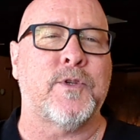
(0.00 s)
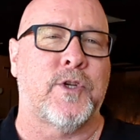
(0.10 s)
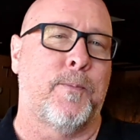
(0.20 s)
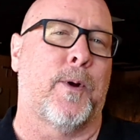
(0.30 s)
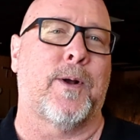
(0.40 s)

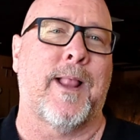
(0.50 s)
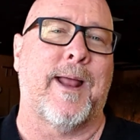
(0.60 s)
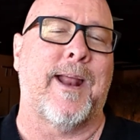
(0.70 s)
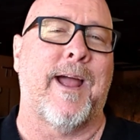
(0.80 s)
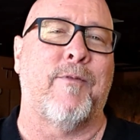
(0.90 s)
Super
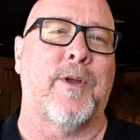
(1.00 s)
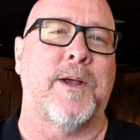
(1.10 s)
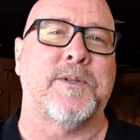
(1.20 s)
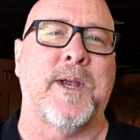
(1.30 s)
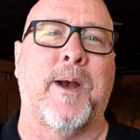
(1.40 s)
glad to have you
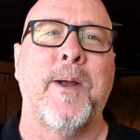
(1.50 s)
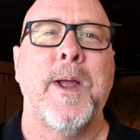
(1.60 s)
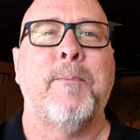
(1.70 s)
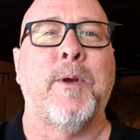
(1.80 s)
guys there.